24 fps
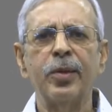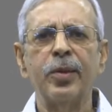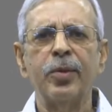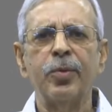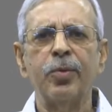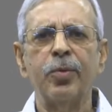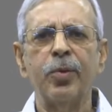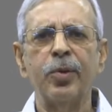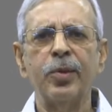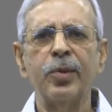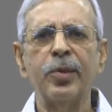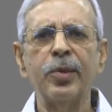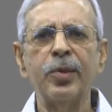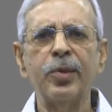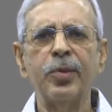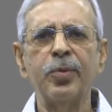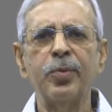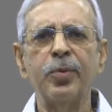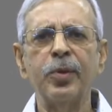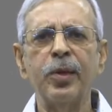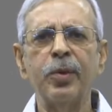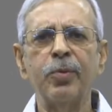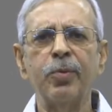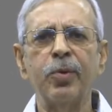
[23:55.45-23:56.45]
For this,
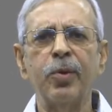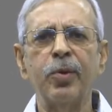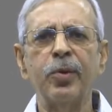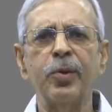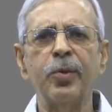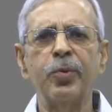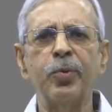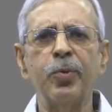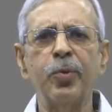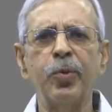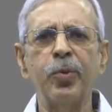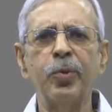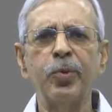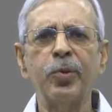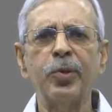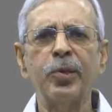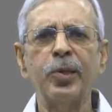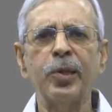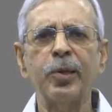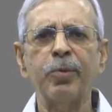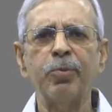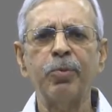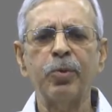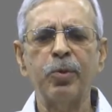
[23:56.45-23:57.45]
we have got the four
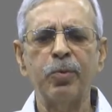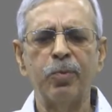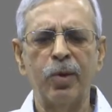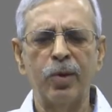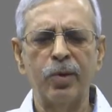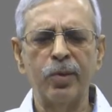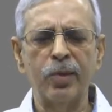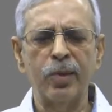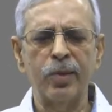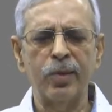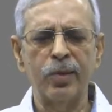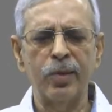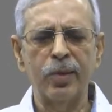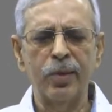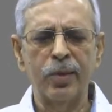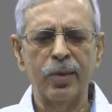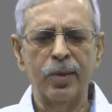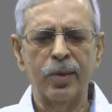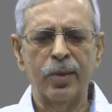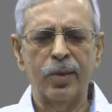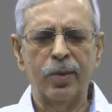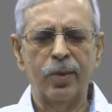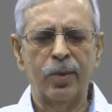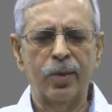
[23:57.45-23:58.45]
steps model
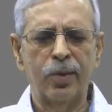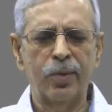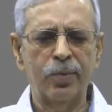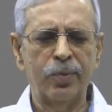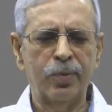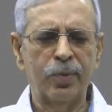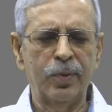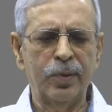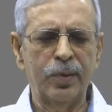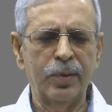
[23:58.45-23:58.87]
of